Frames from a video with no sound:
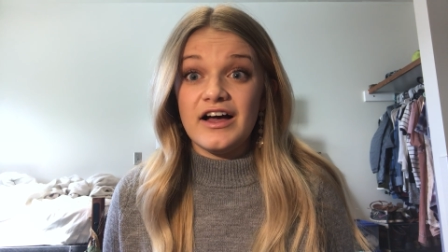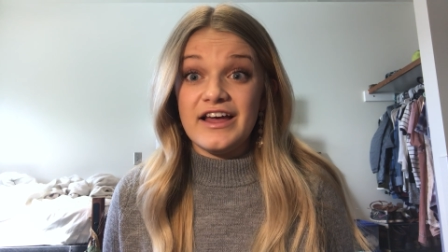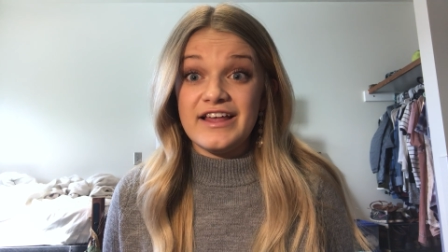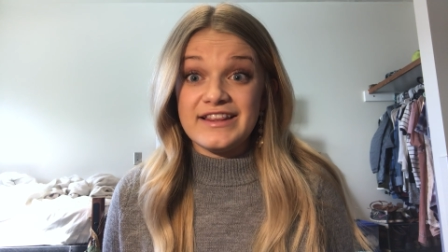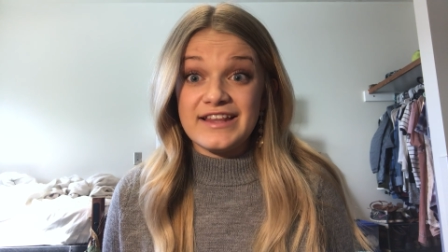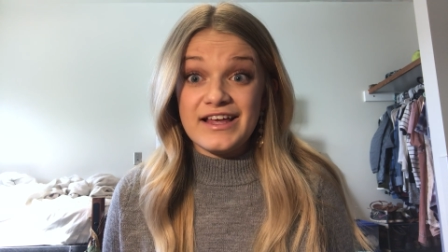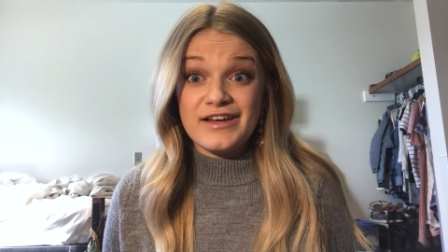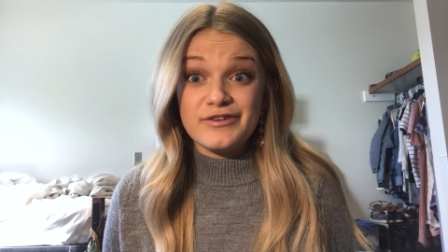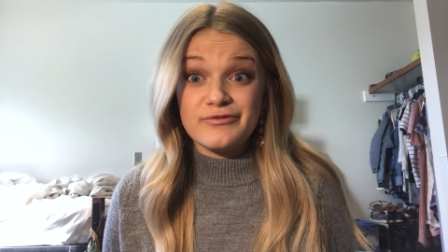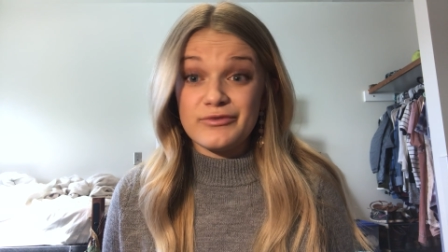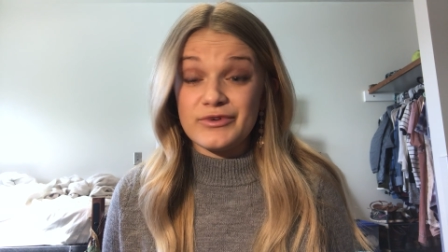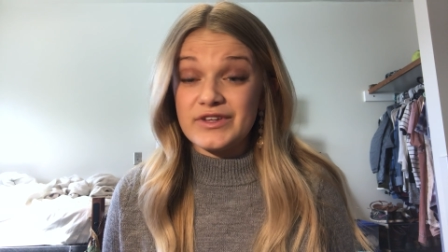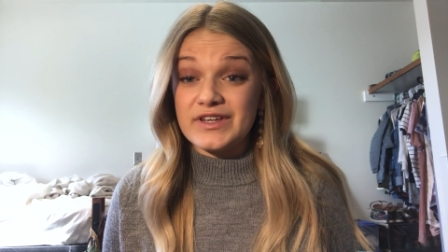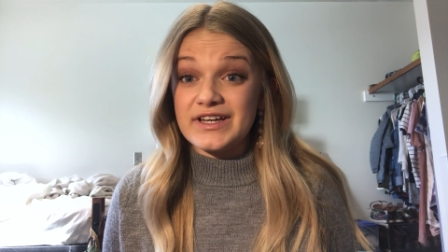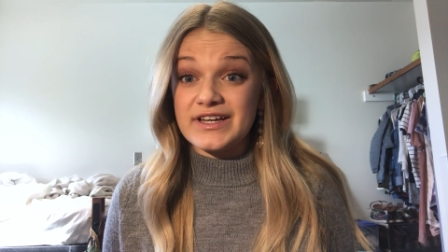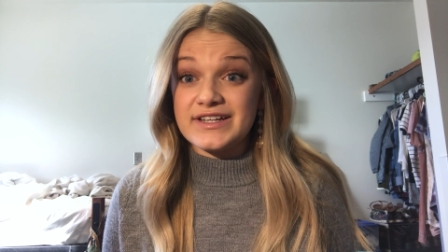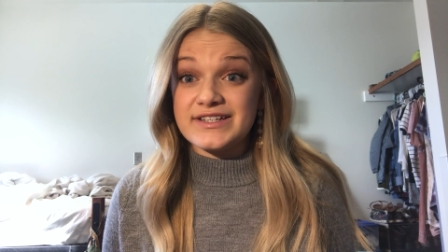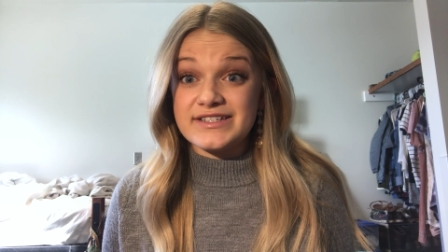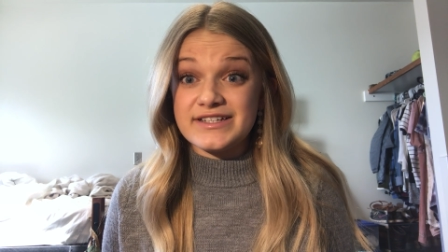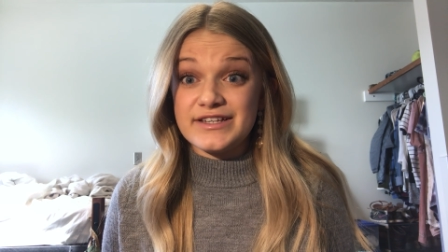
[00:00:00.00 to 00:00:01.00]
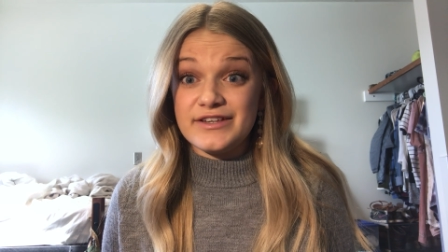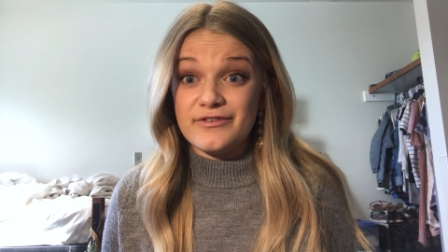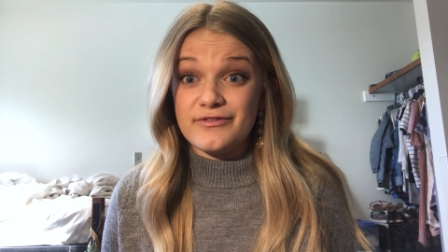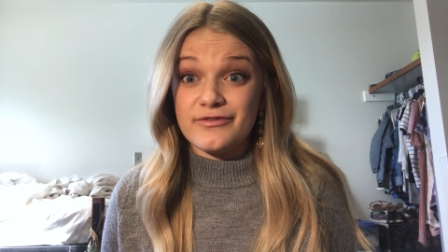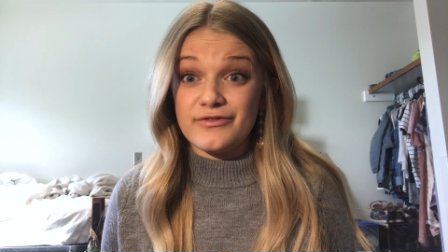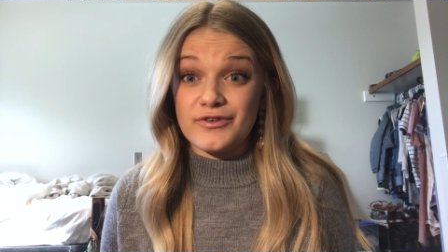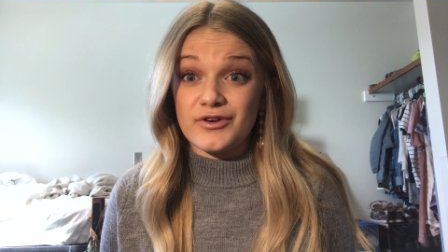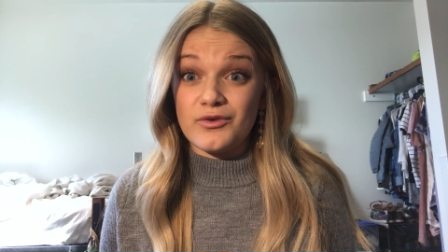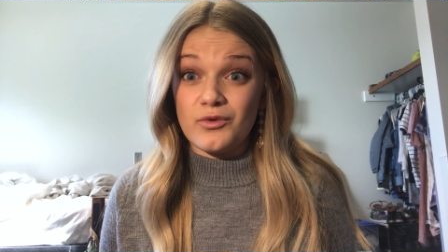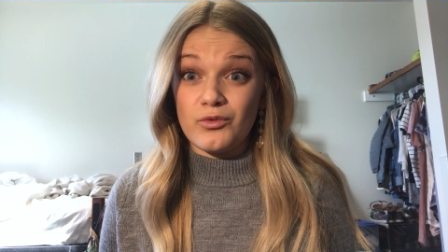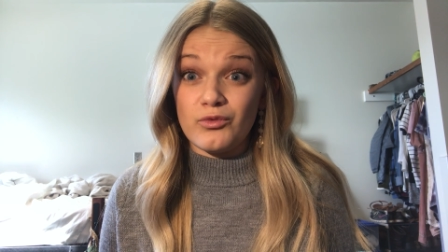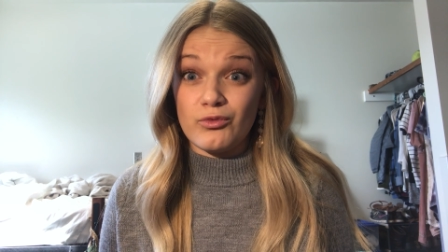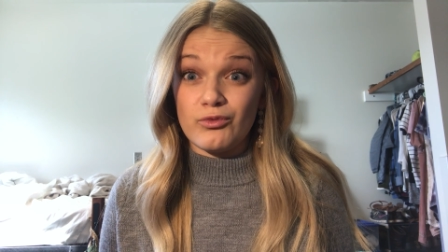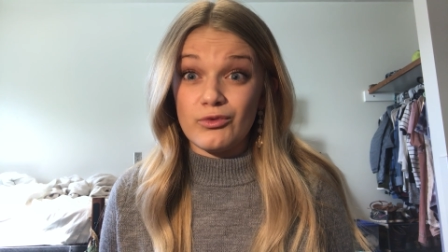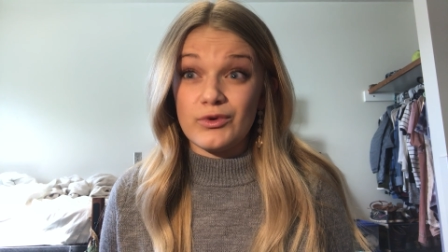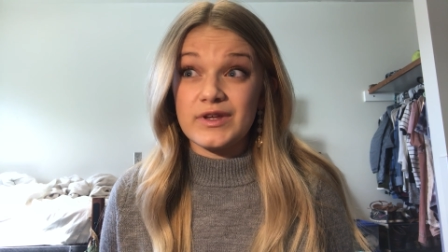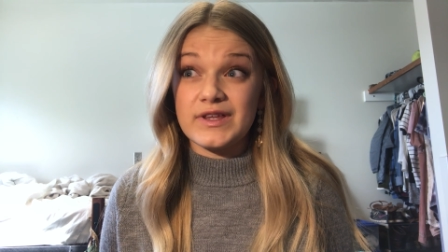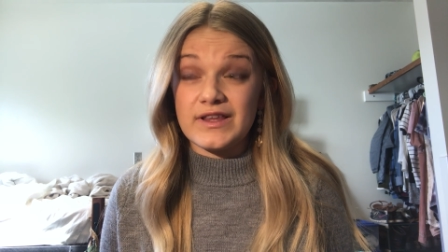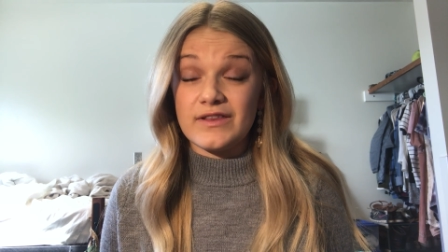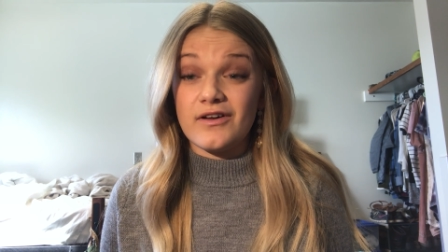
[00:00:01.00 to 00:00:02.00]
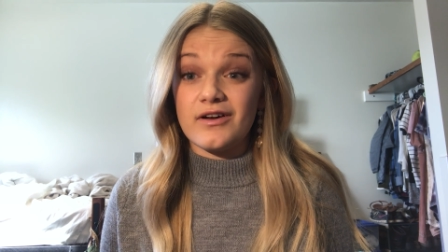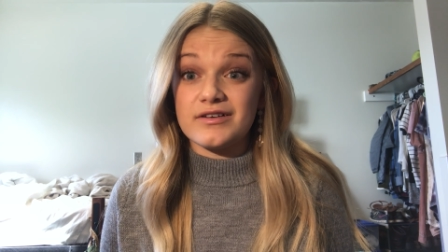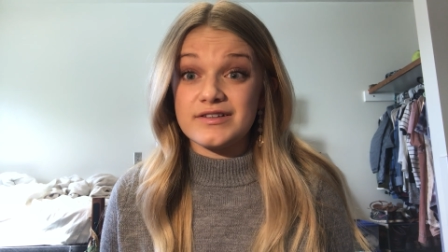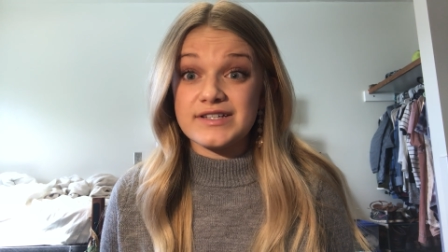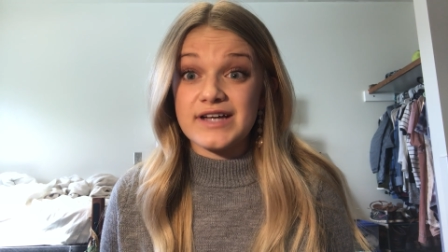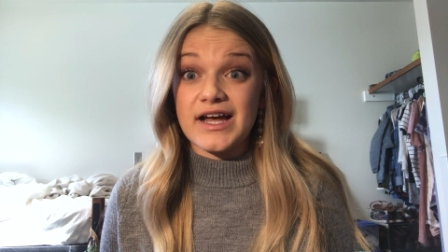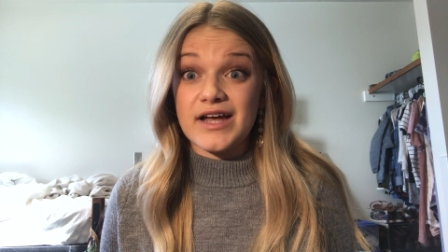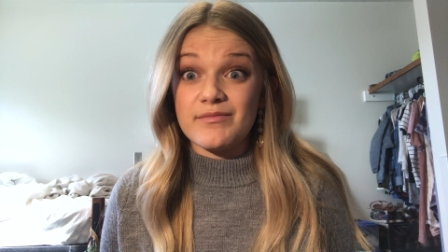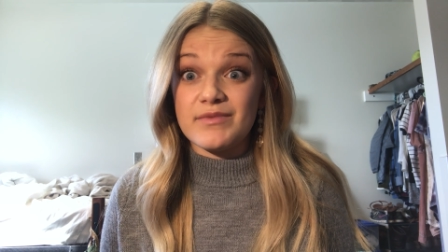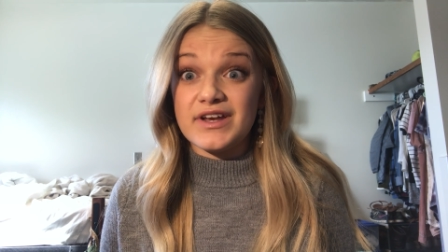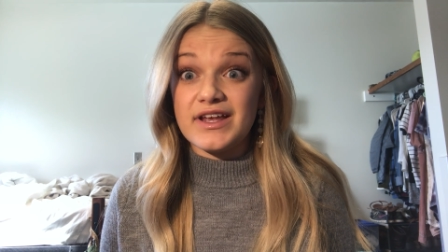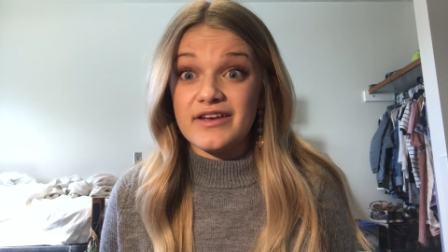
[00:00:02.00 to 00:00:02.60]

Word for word: And that really continued for a really long time.